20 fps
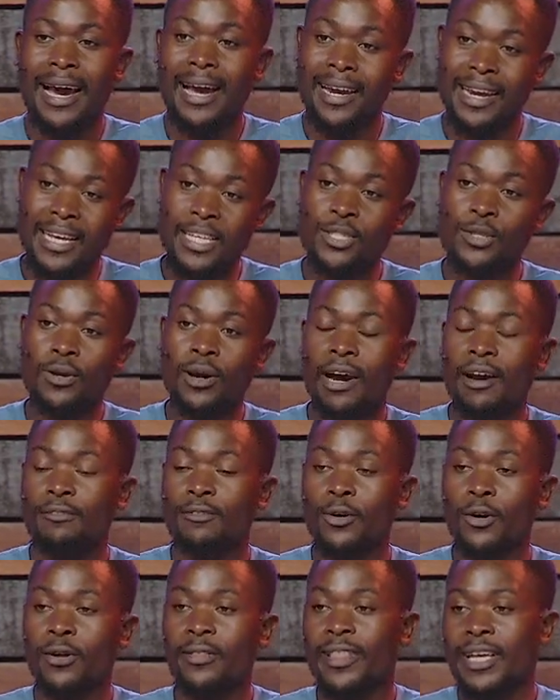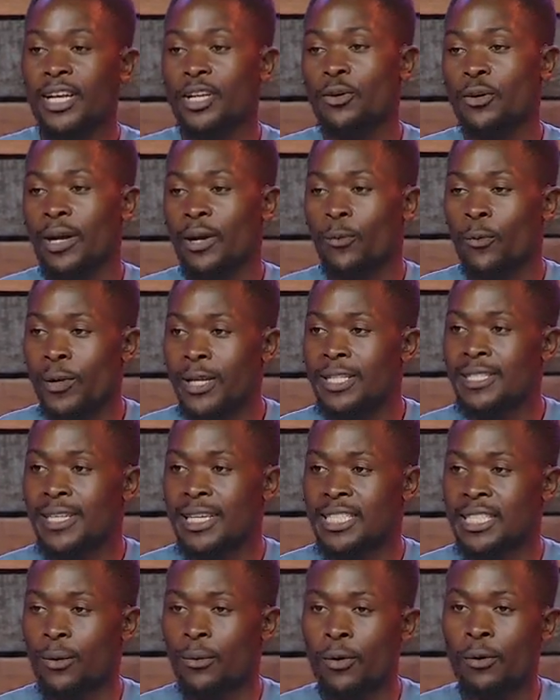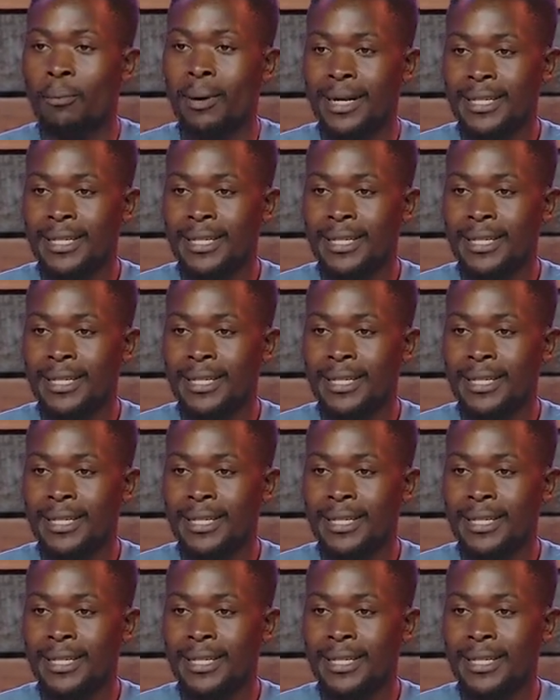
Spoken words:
Unless you have God, then you can win such a war.